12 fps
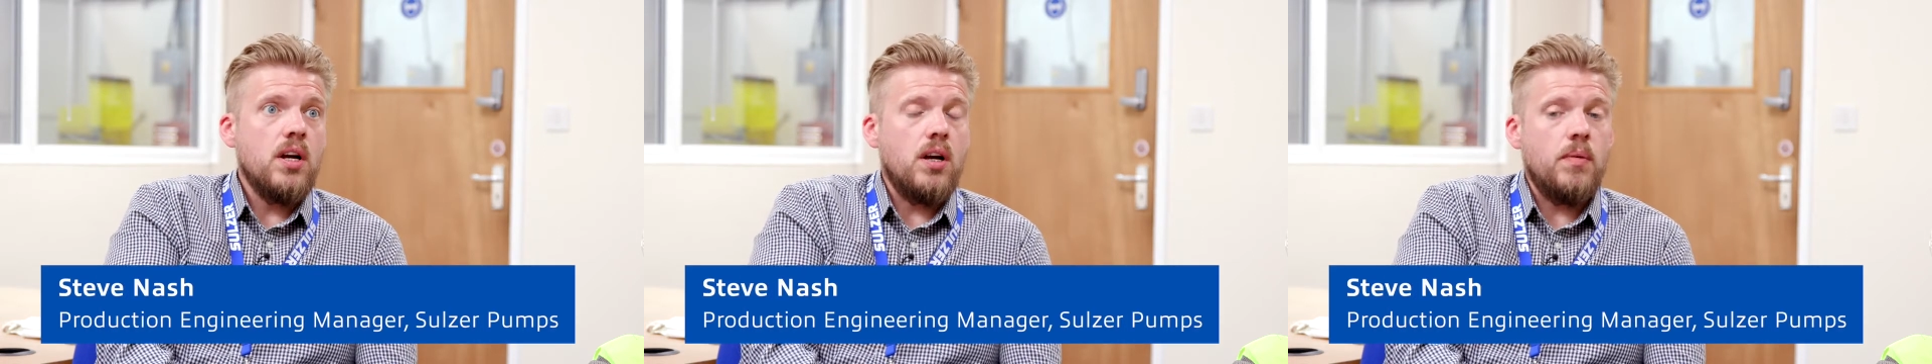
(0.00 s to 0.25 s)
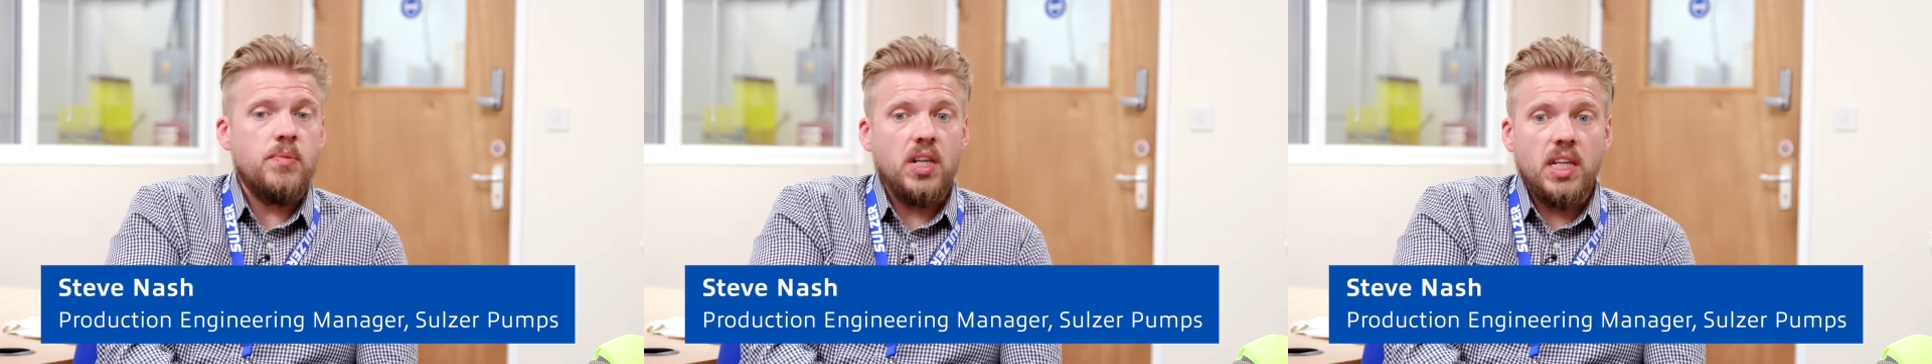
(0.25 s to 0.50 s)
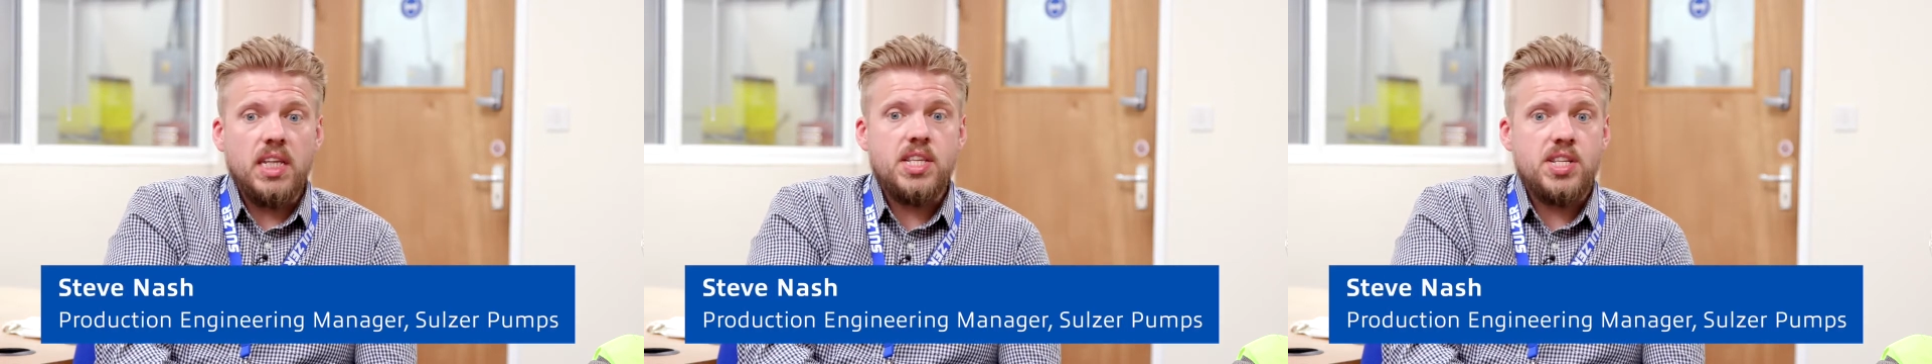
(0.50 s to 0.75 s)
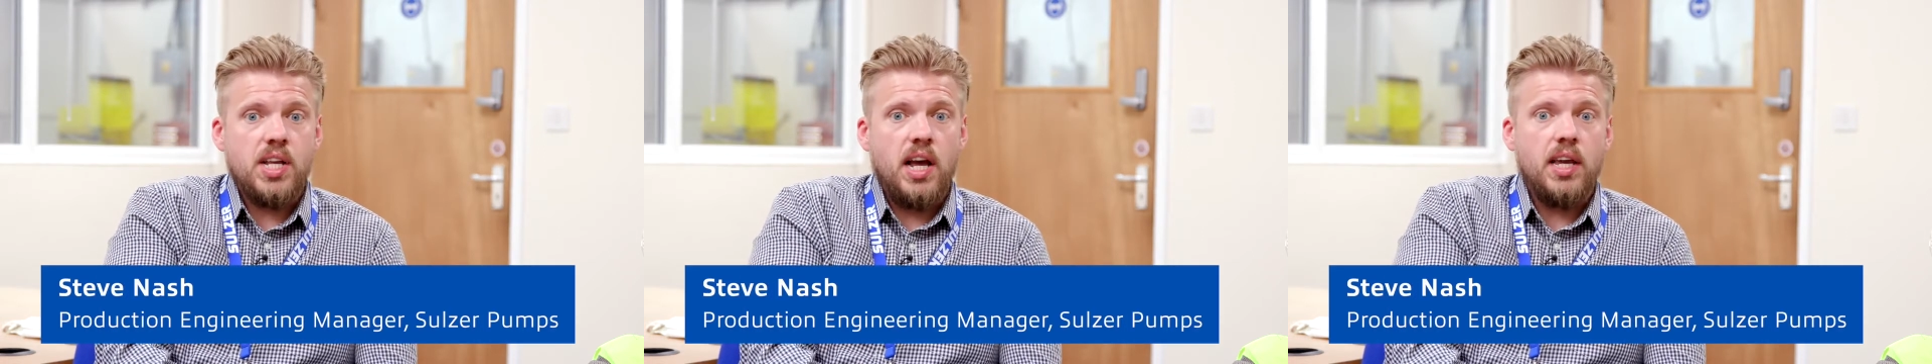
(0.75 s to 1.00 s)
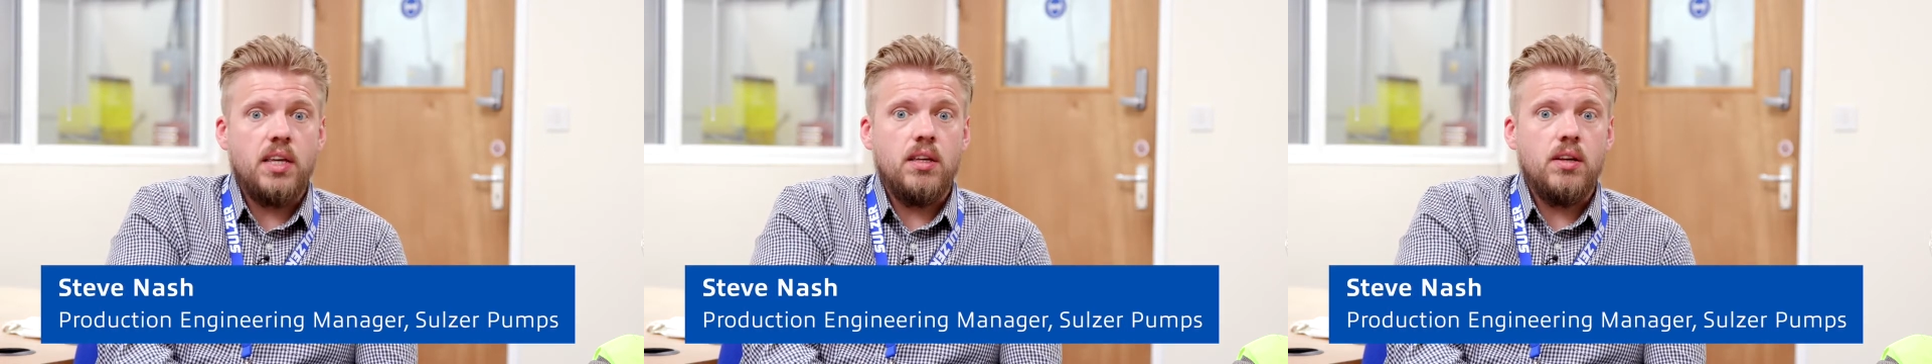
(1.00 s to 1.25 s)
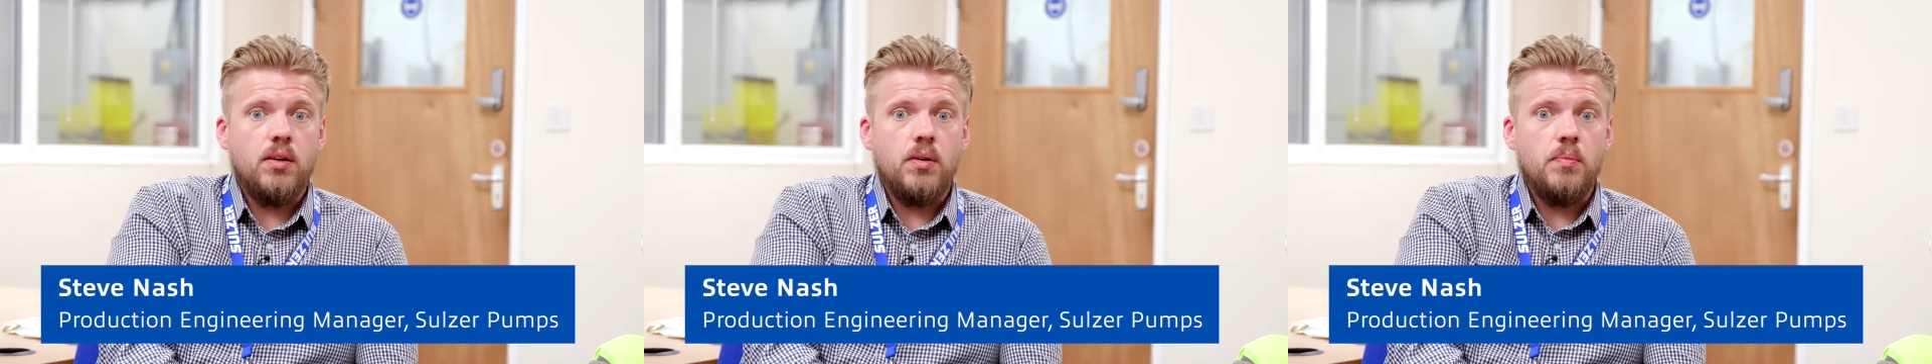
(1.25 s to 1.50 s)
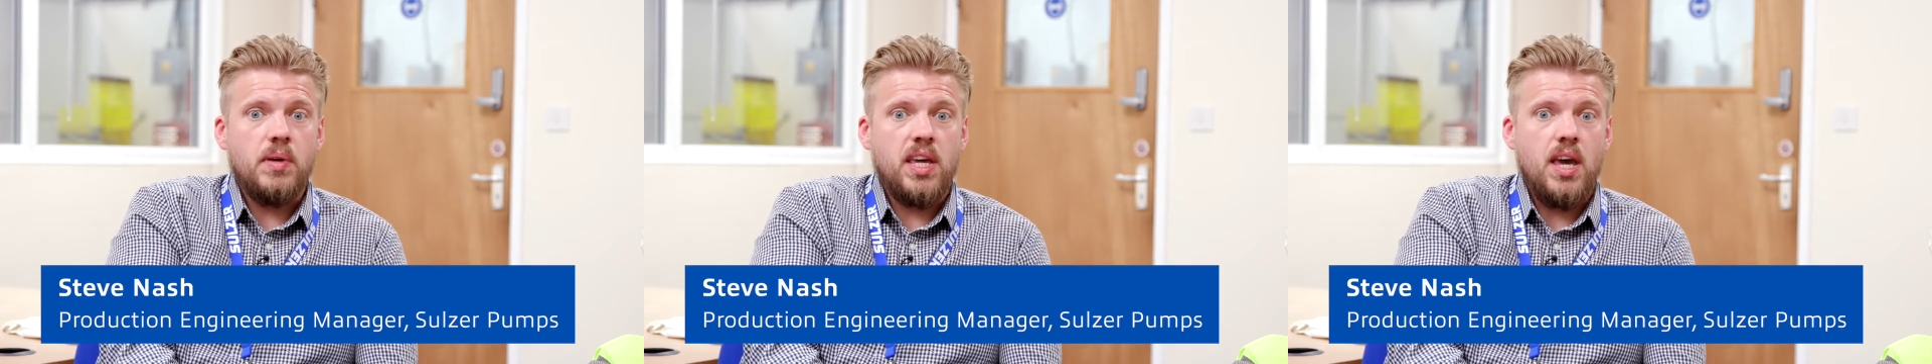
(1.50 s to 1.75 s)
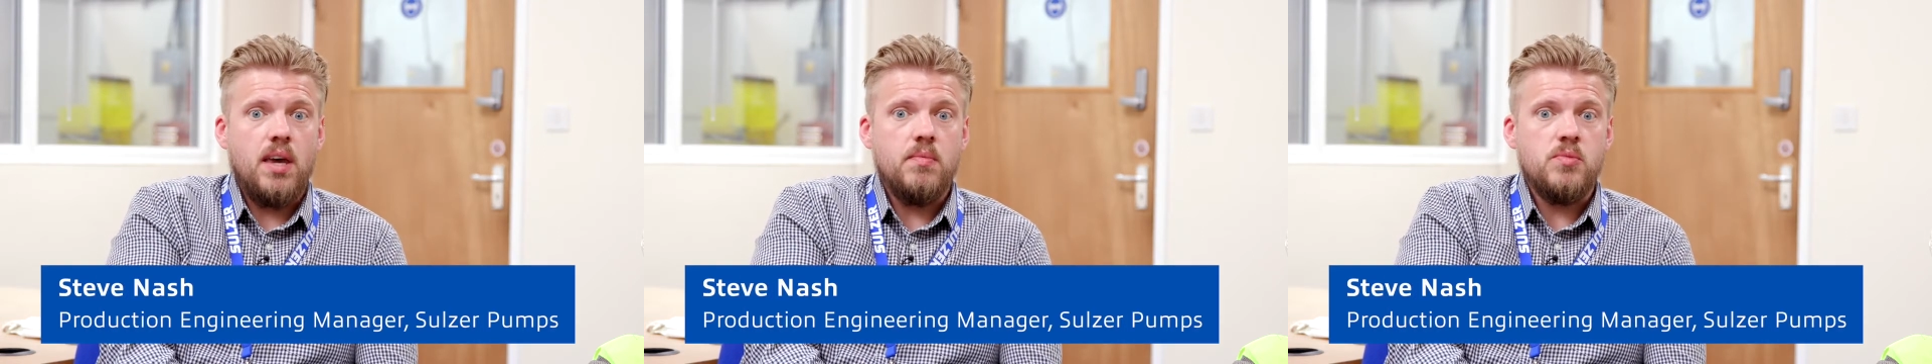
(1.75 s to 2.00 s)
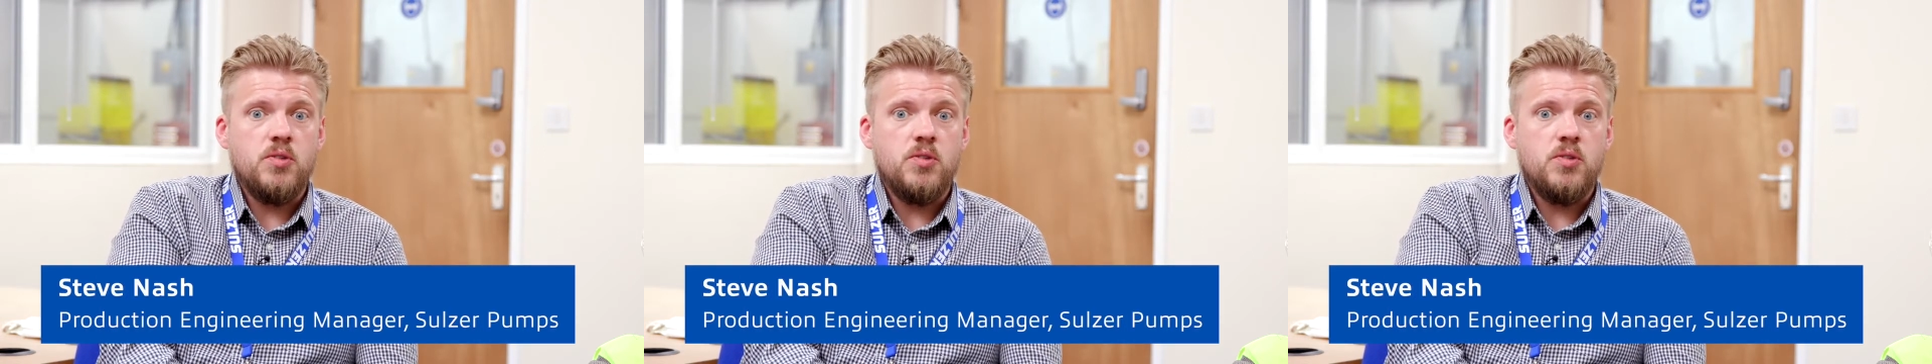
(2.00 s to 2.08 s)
The Leeds site, became